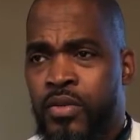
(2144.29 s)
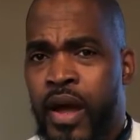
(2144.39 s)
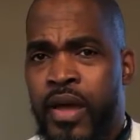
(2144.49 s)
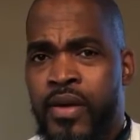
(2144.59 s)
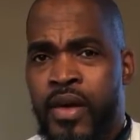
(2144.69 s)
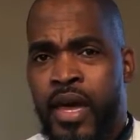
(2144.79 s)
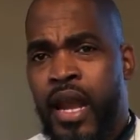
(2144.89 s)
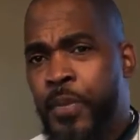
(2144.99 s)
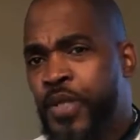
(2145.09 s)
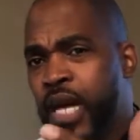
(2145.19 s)
right?
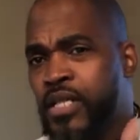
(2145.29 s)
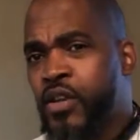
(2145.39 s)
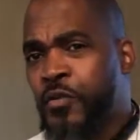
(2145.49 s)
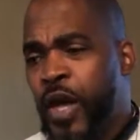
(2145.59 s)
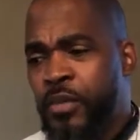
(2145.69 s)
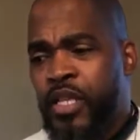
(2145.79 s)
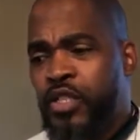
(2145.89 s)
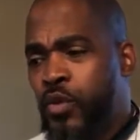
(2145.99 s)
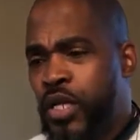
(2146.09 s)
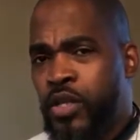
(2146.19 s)
And I protect your family
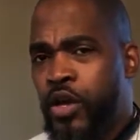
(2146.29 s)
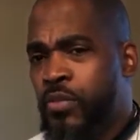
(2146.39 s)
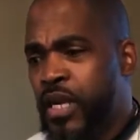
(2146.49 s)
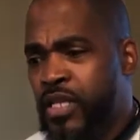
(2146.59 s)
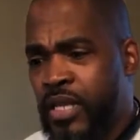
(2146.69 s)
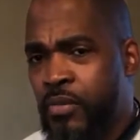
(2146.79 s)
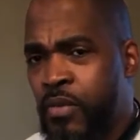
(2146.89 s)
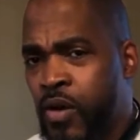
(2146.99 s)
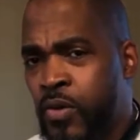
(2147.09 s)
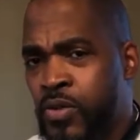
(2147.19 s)
in 20, 30 minutes at
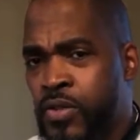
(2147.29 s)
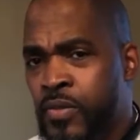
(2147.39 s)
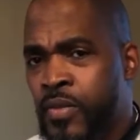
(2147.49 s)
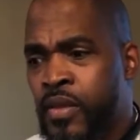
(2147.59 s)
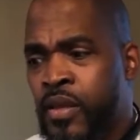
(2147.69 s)
the most.